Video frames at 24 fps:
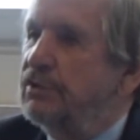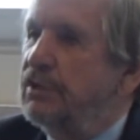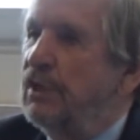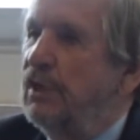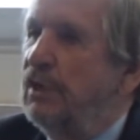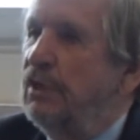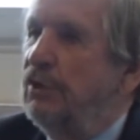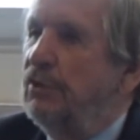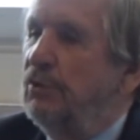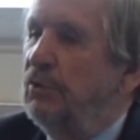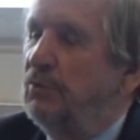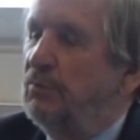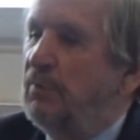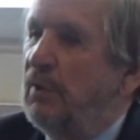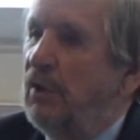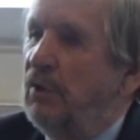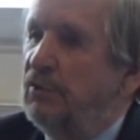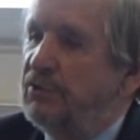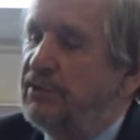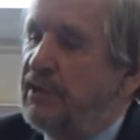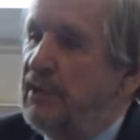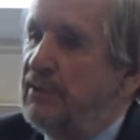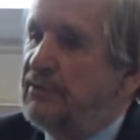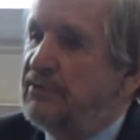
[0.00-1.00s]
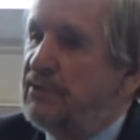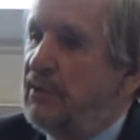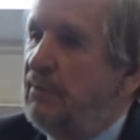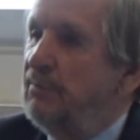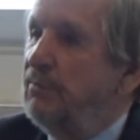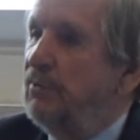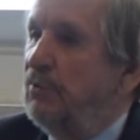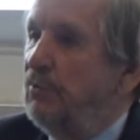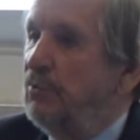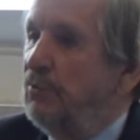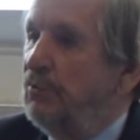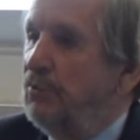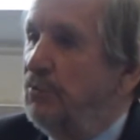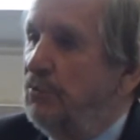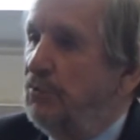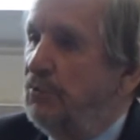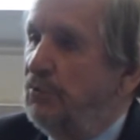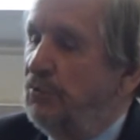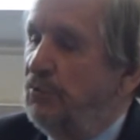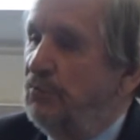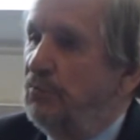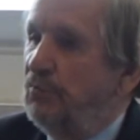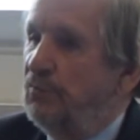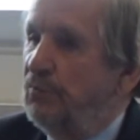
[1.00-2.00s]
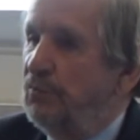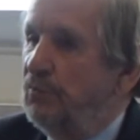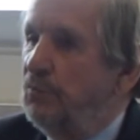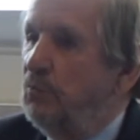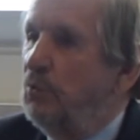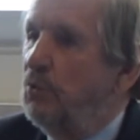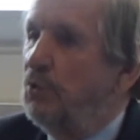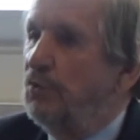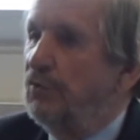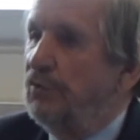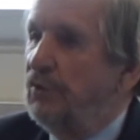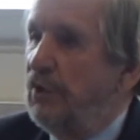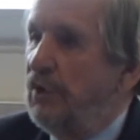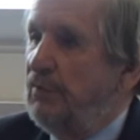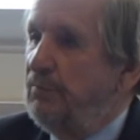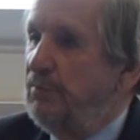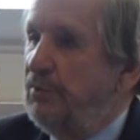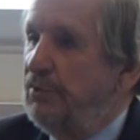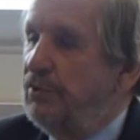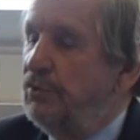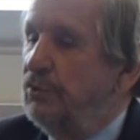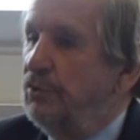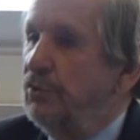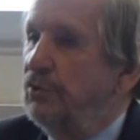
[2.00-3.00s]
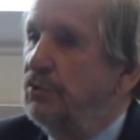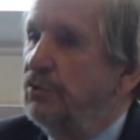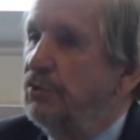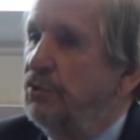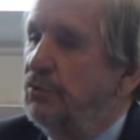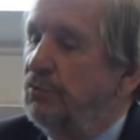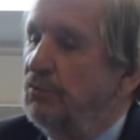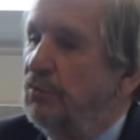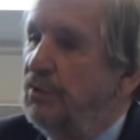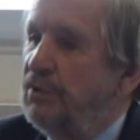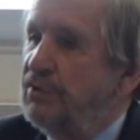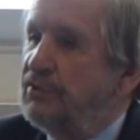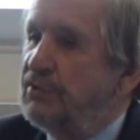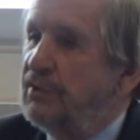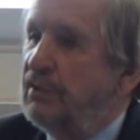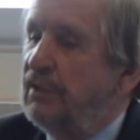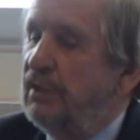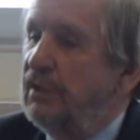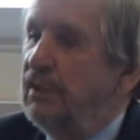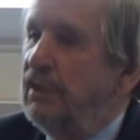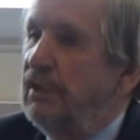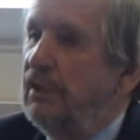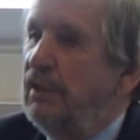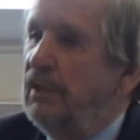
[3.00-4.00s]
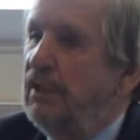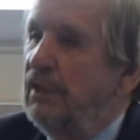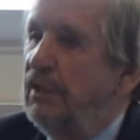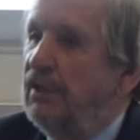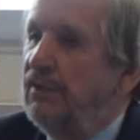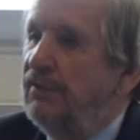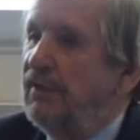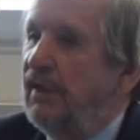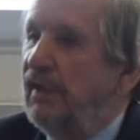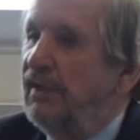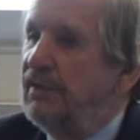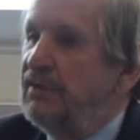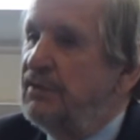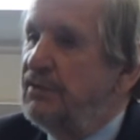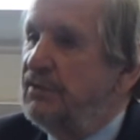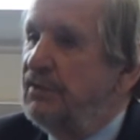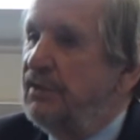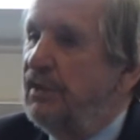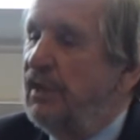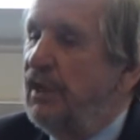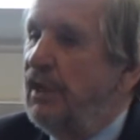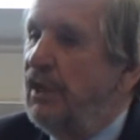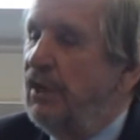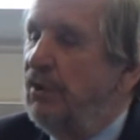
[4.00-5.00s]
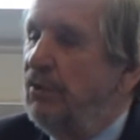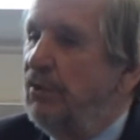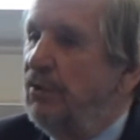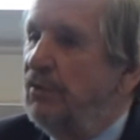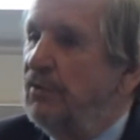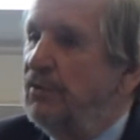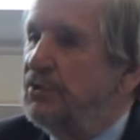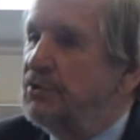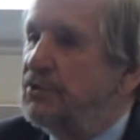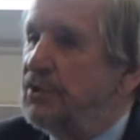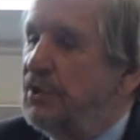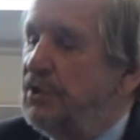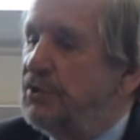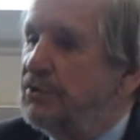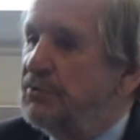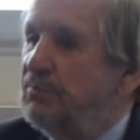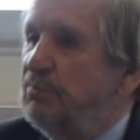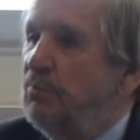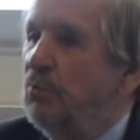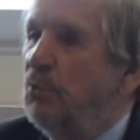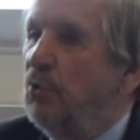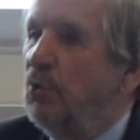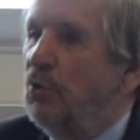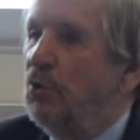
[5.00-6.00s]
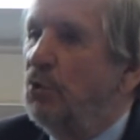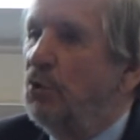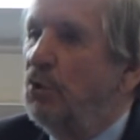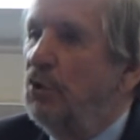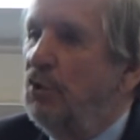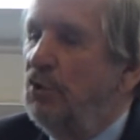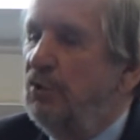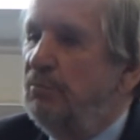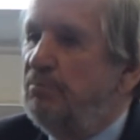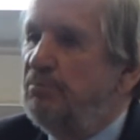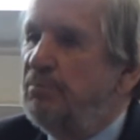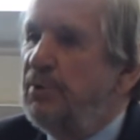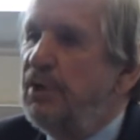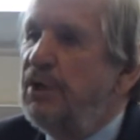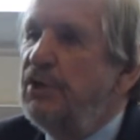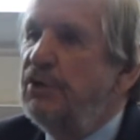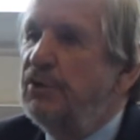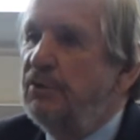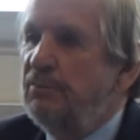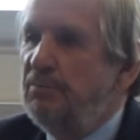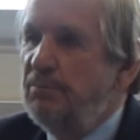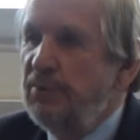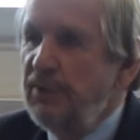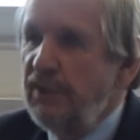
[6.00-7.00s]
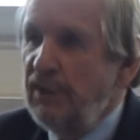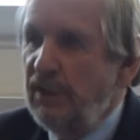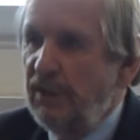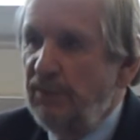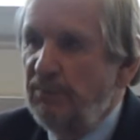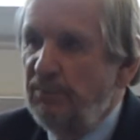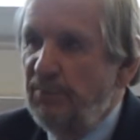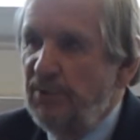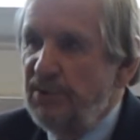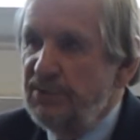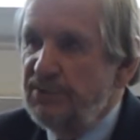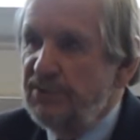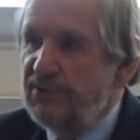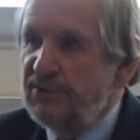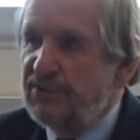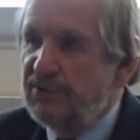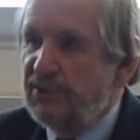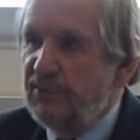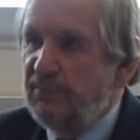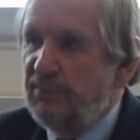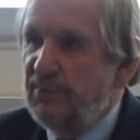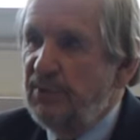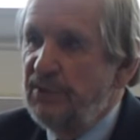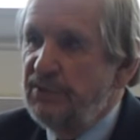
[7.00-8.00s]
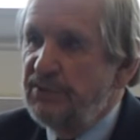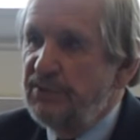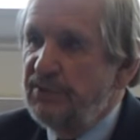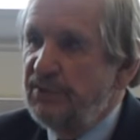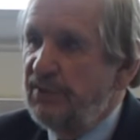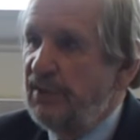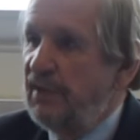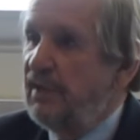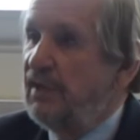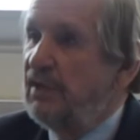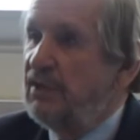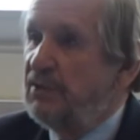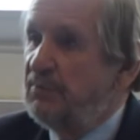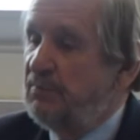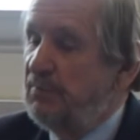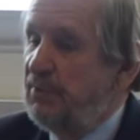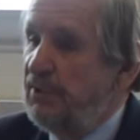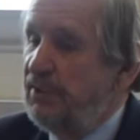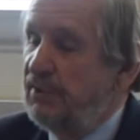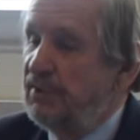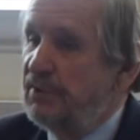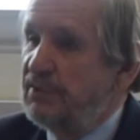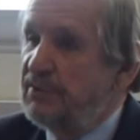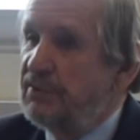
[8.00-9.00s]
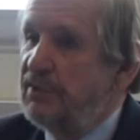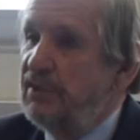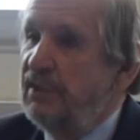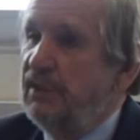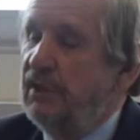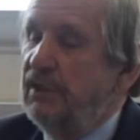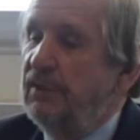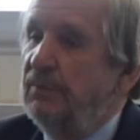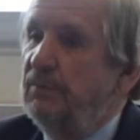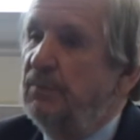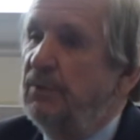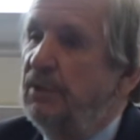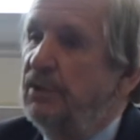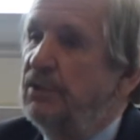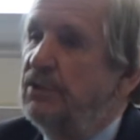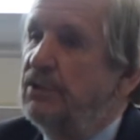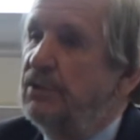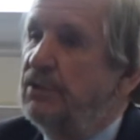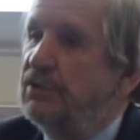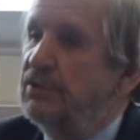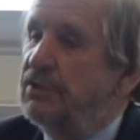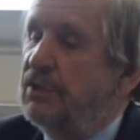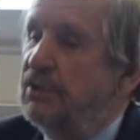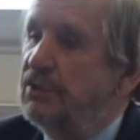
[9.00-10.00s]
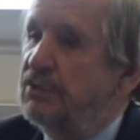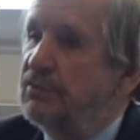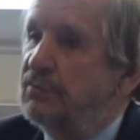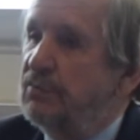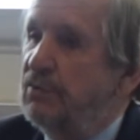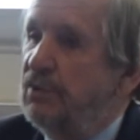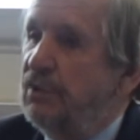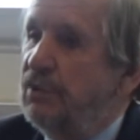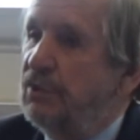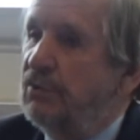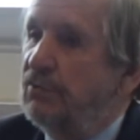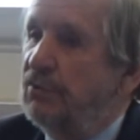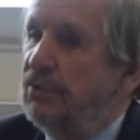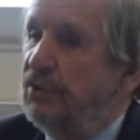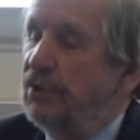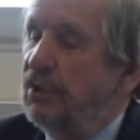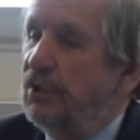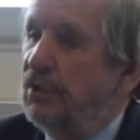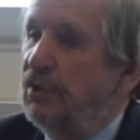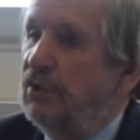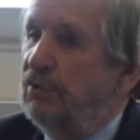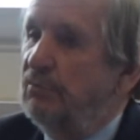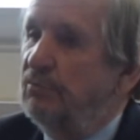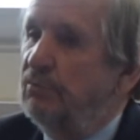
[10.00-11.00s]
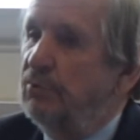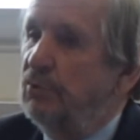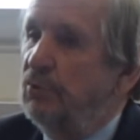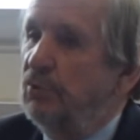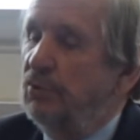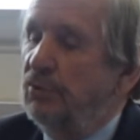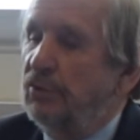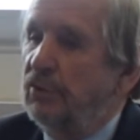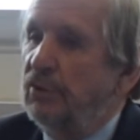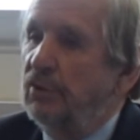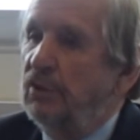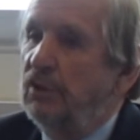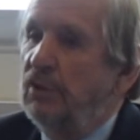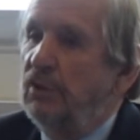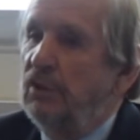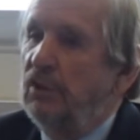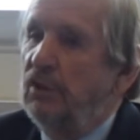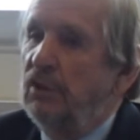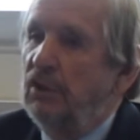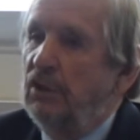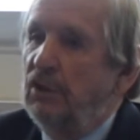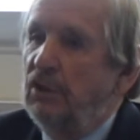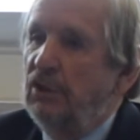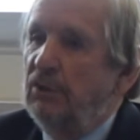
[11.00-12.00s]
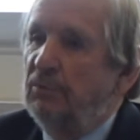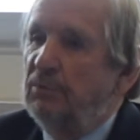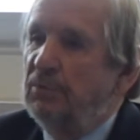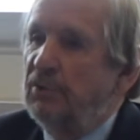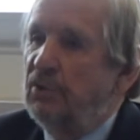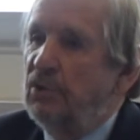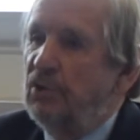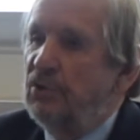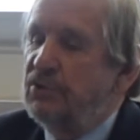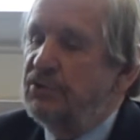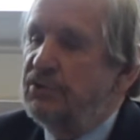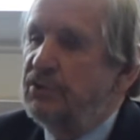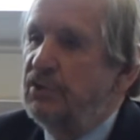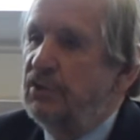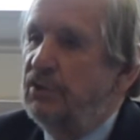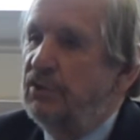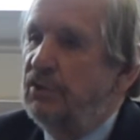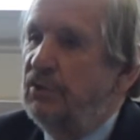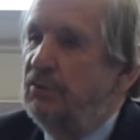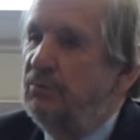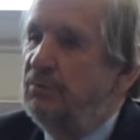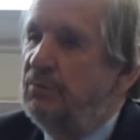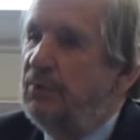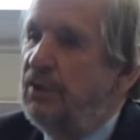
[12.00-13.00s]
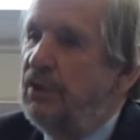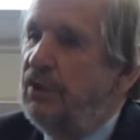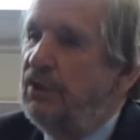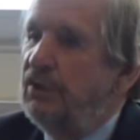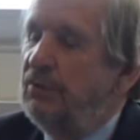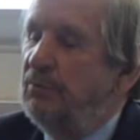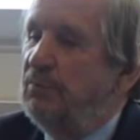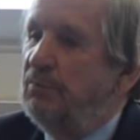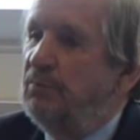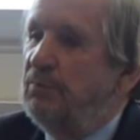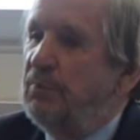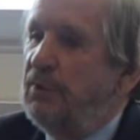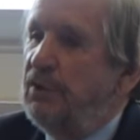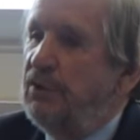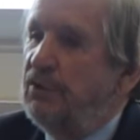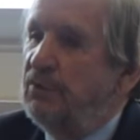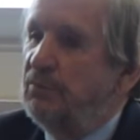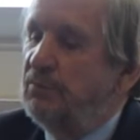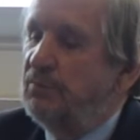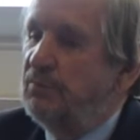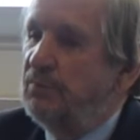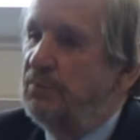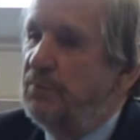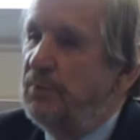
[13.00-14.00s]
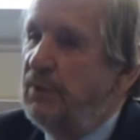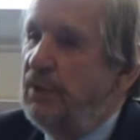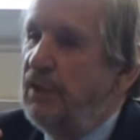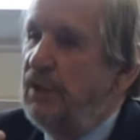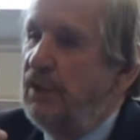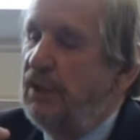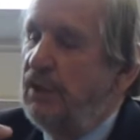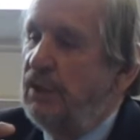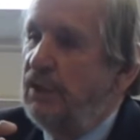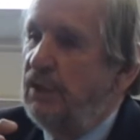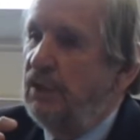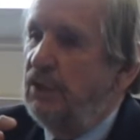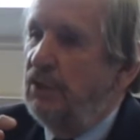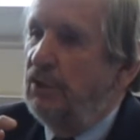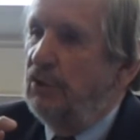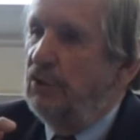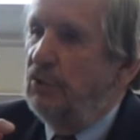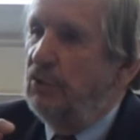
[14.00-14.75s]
Tell you about some of the work that I've been doing recently. That is in the area. It's more B2B, business to business, than it is B2C. But it's really critically important, because B2B,